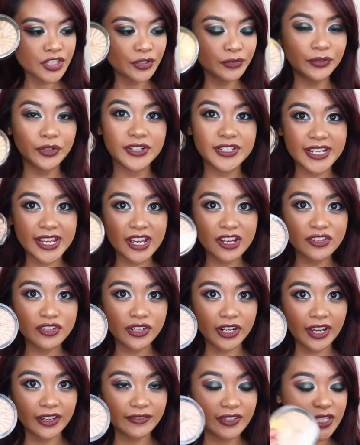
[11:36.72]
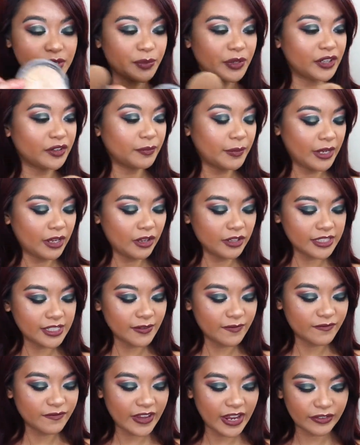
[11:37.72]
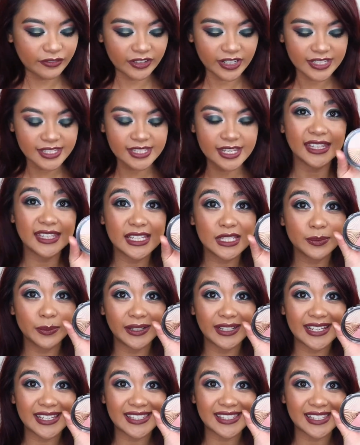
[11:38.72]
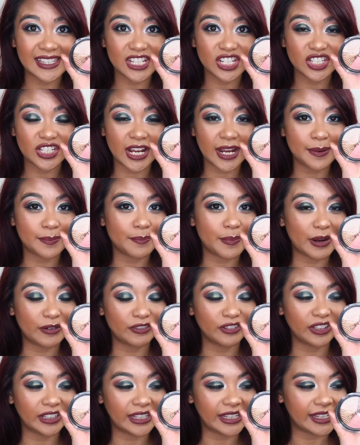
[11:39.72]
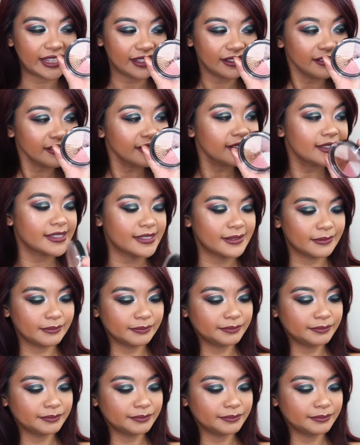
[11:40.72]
So Rodeo Drive is one of my all-time favorites, and this one is in the shade Beverly Hills.